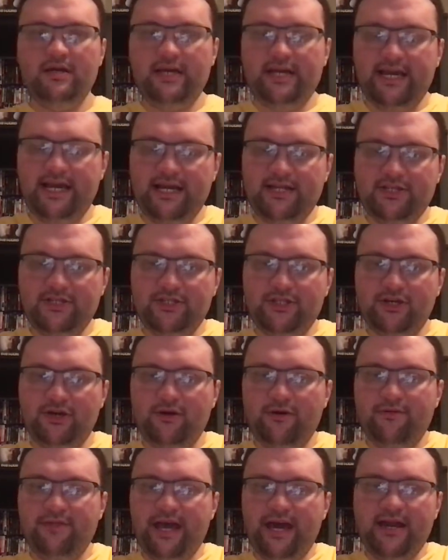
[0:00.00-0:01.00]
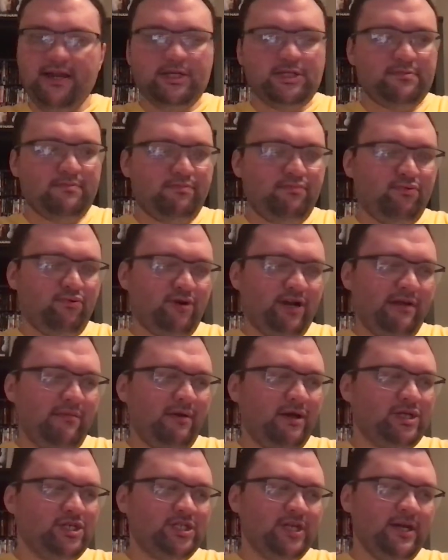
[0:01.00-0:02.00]
And so that is pretty
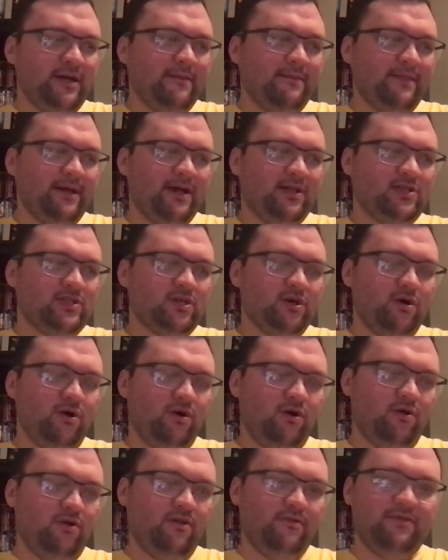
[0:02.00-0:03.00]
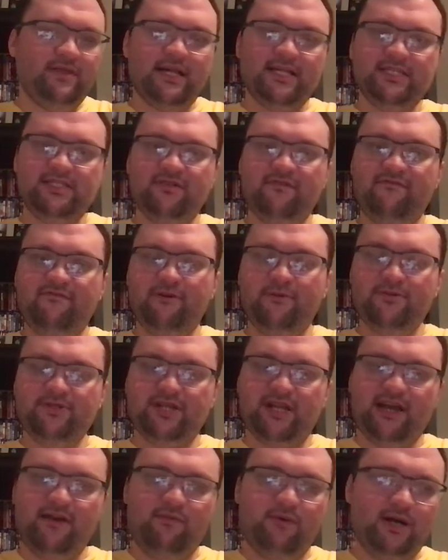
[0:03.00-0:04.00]
much it. That's all. That's the films that
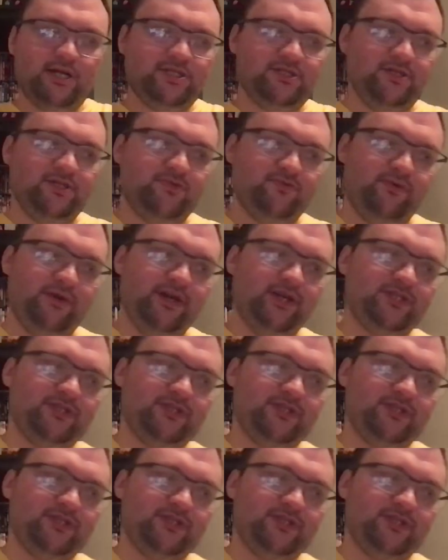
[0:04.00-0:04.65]
I watched this week.